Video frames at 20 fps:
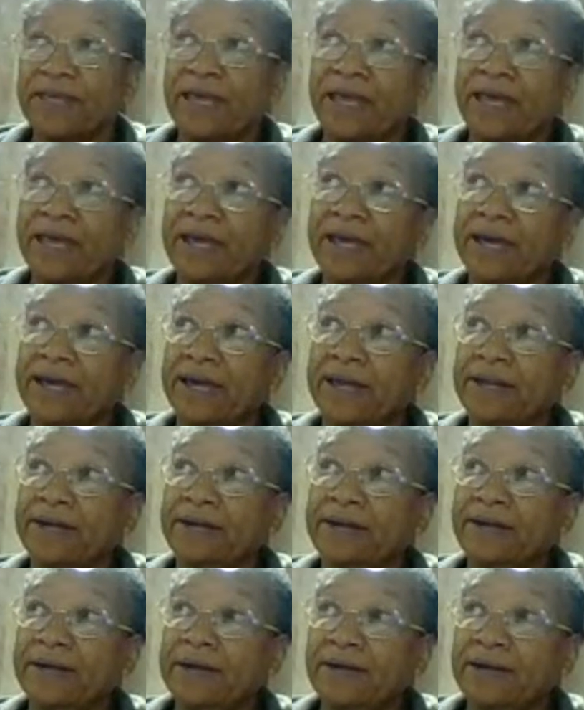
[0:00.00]

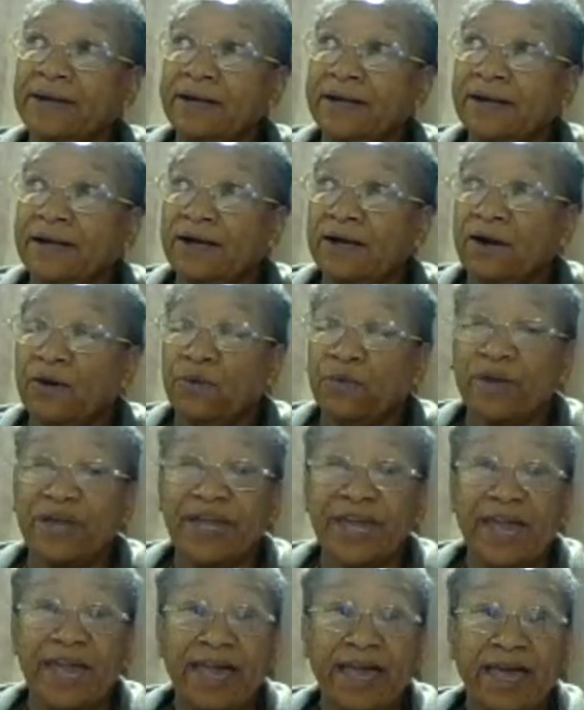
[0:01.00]
And
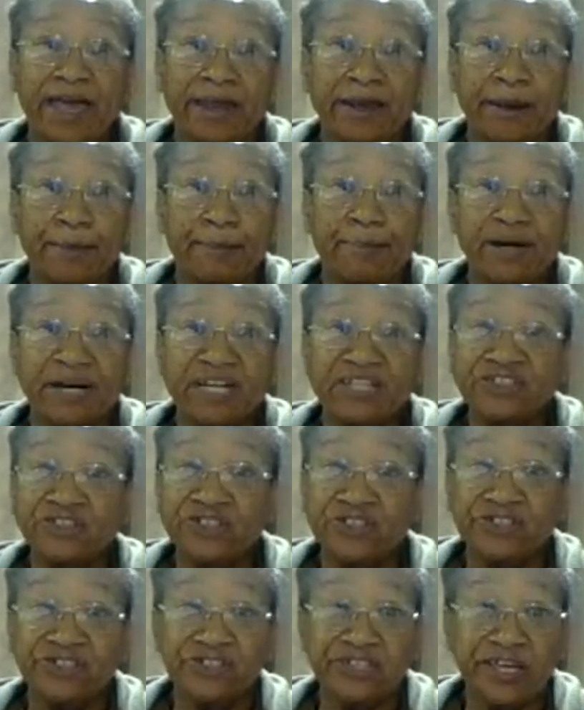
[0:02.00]
we had a bunch
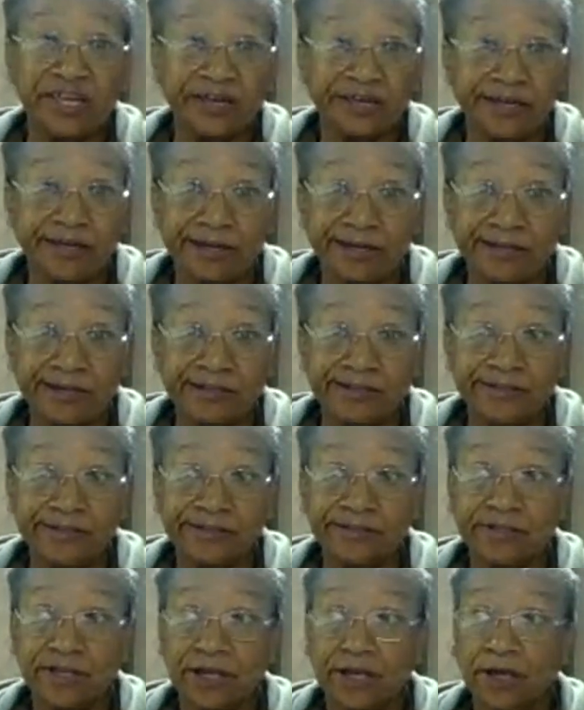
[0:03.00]
of
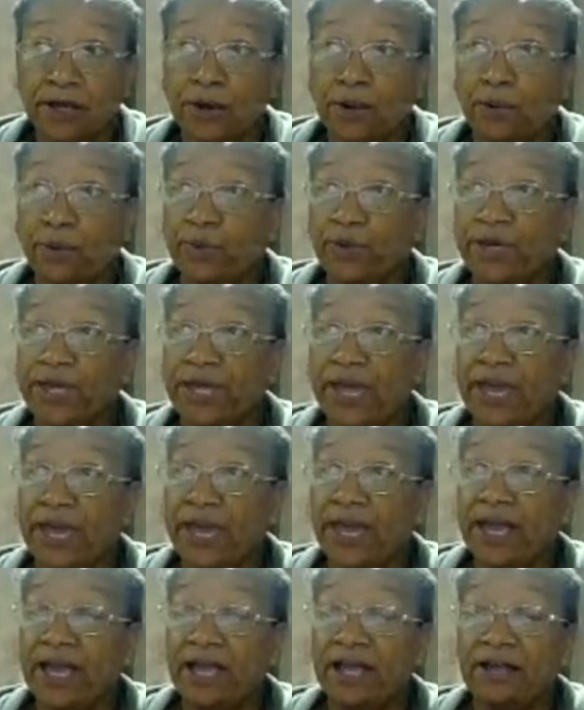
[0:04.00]
chickens. We
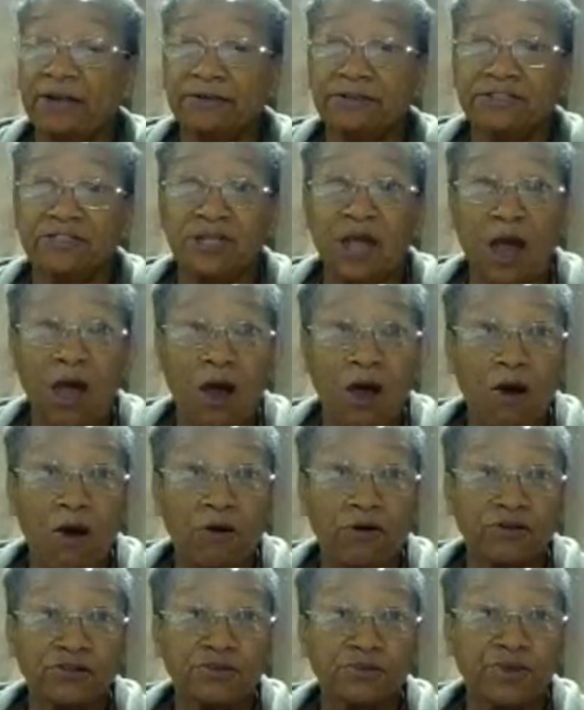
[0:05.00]
had
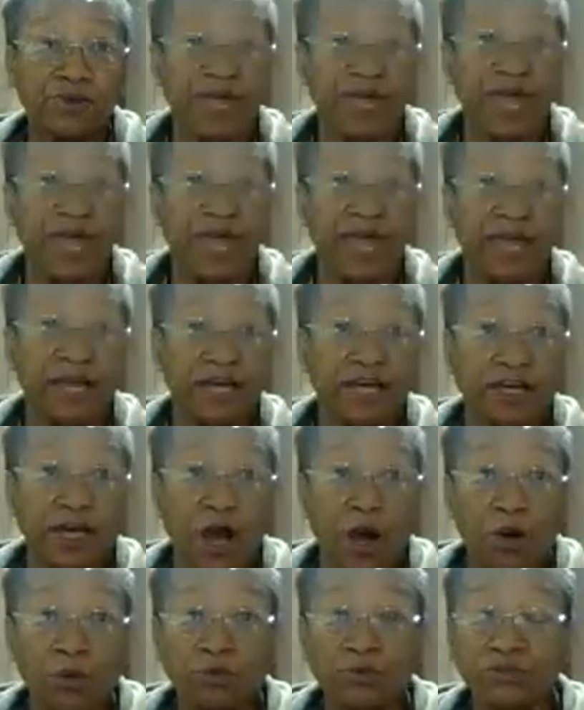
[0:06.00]
dogs. We had
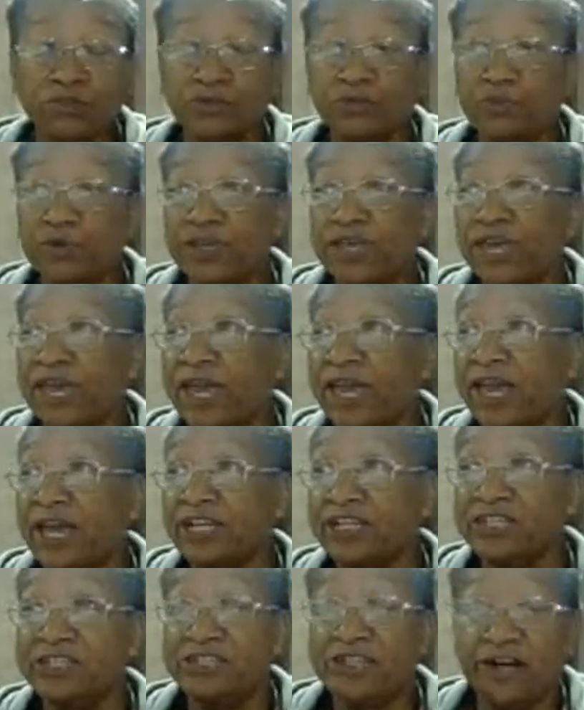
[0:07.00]
goats. We
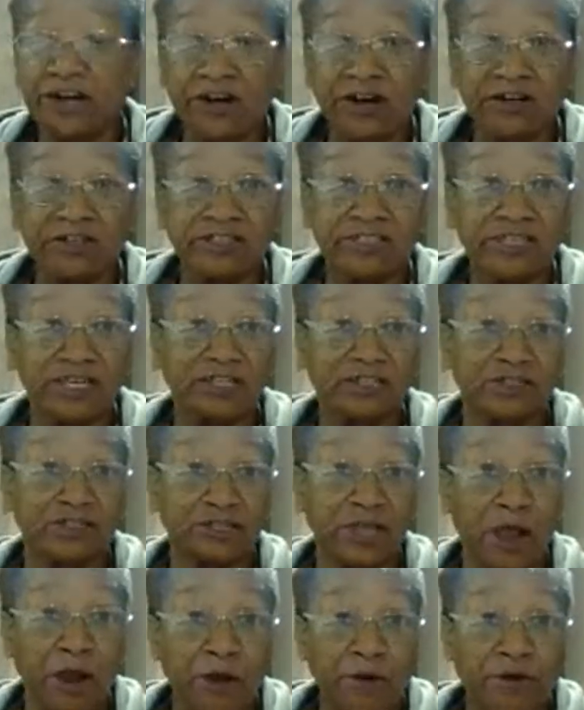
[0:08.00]
had ducks
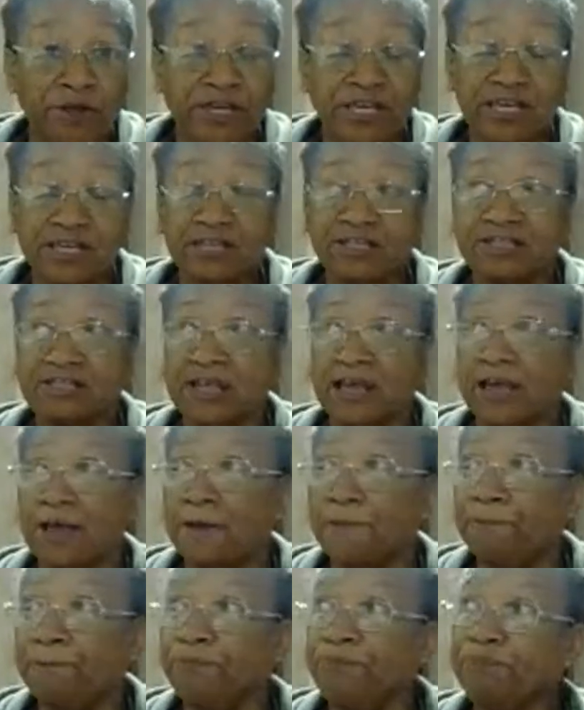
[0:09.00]
and turkeys.
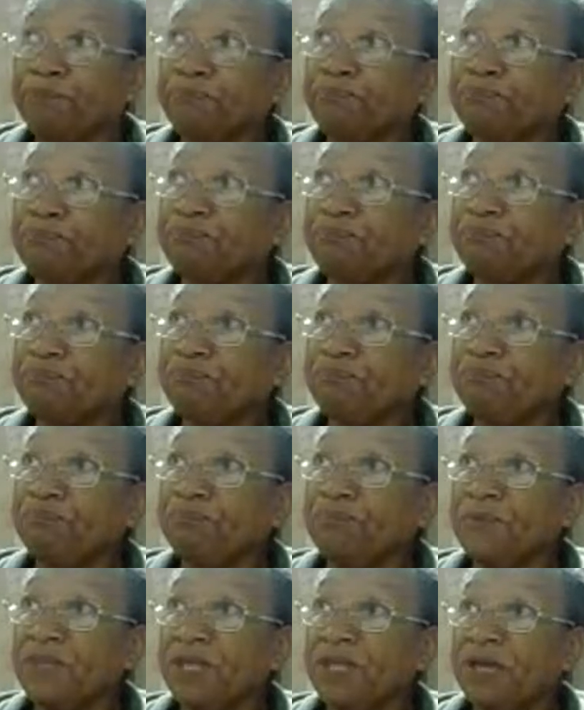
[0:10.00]
And
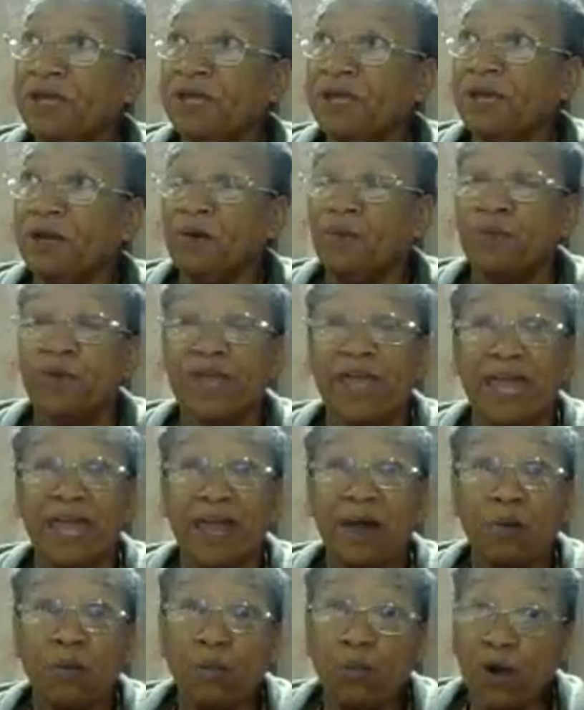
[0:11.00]
we
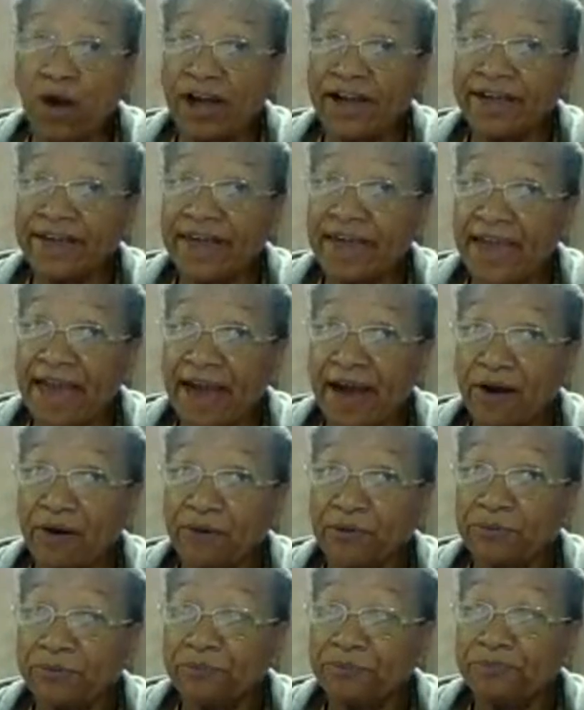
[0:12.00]
had one
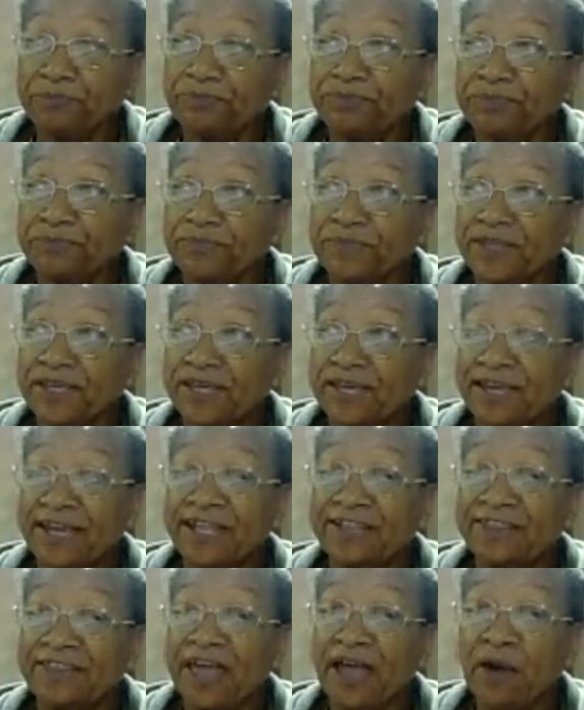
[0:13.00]
cow.
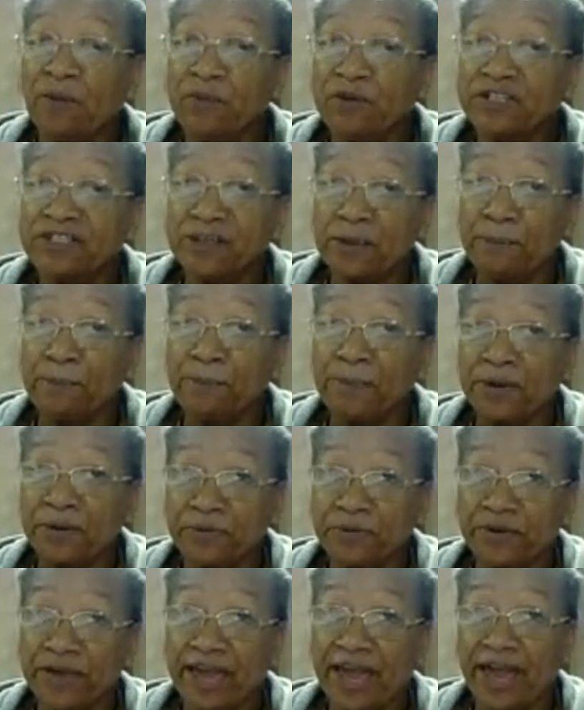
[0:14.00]
And that was a
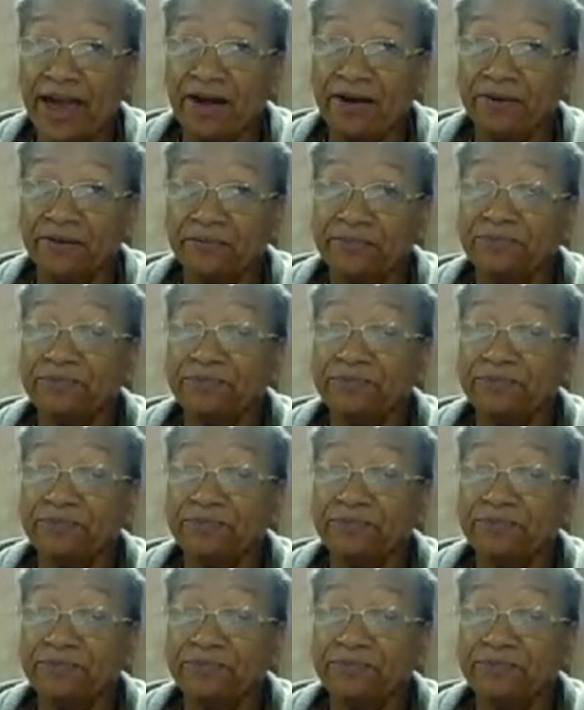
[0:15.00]
milk cow.